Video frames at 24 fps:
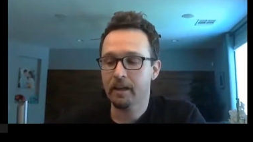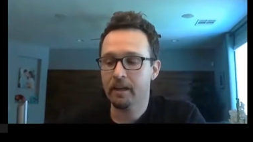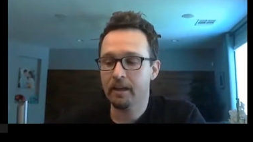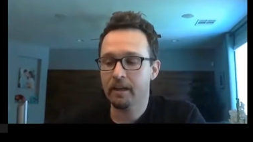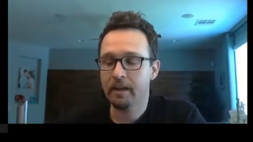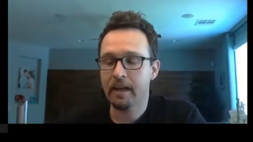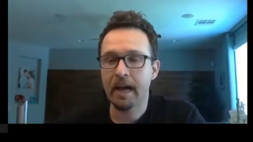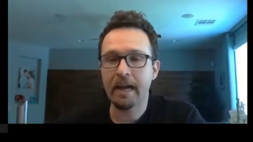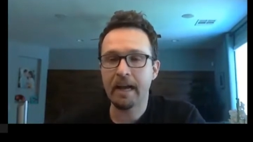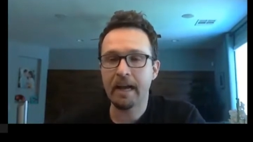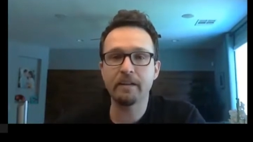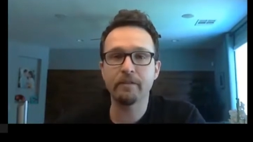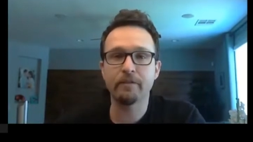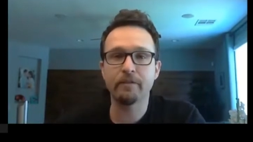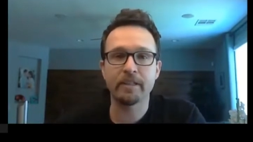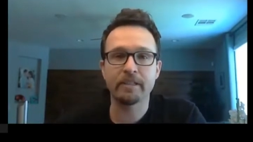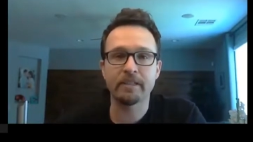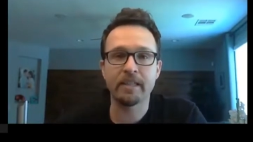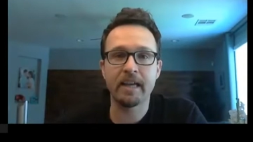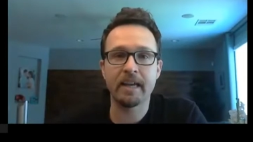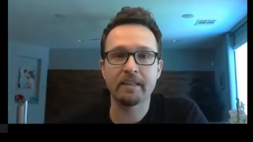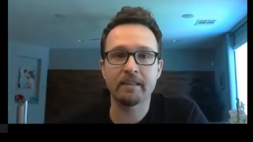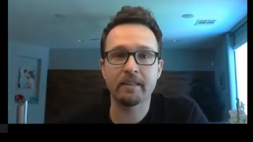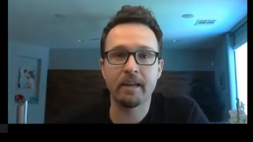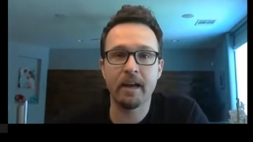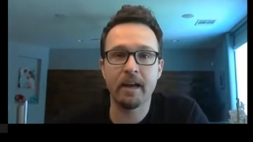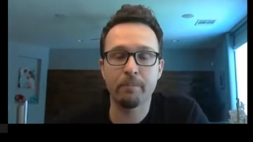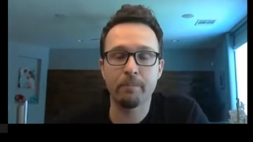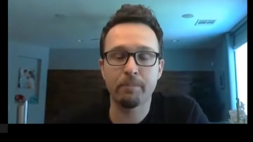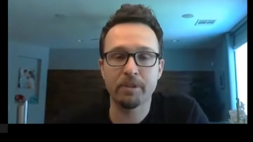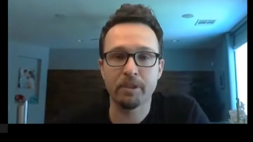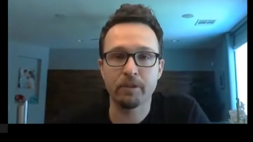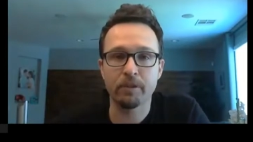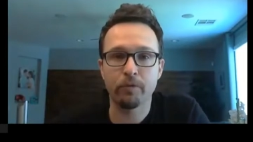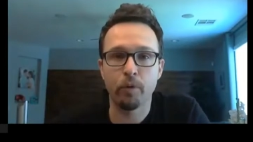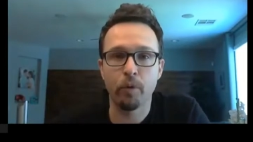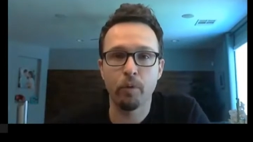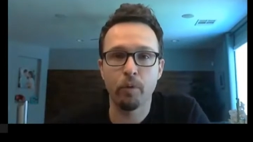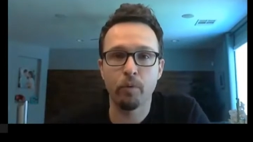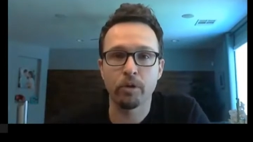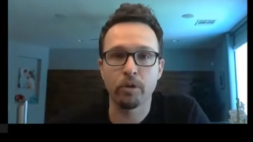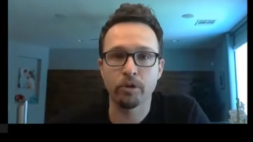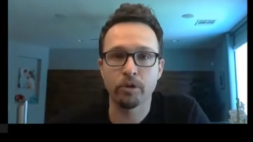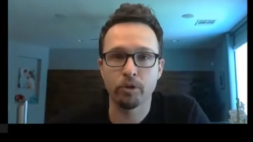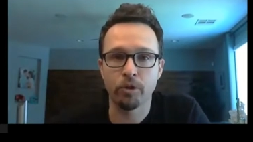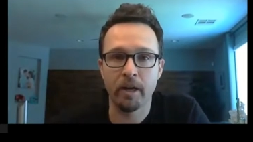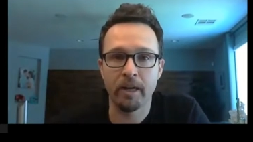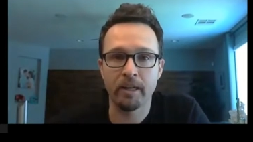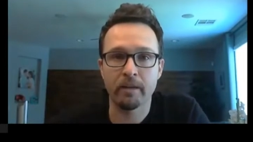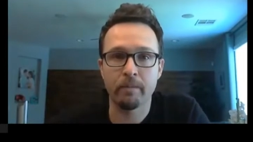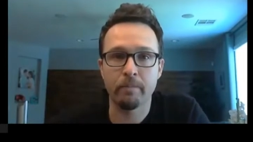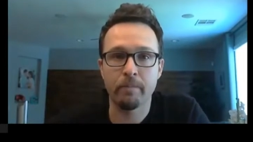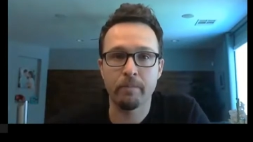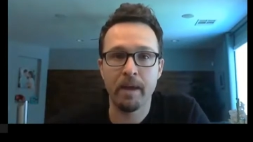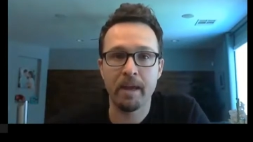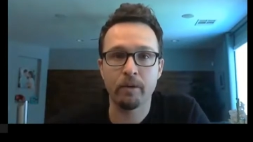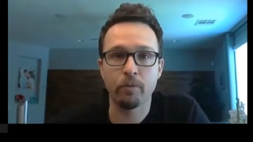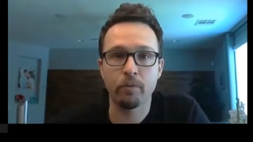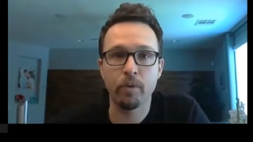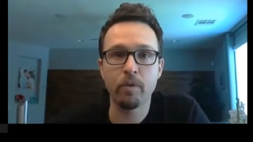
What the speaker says: kind of exactly opposite of what we're trying to make.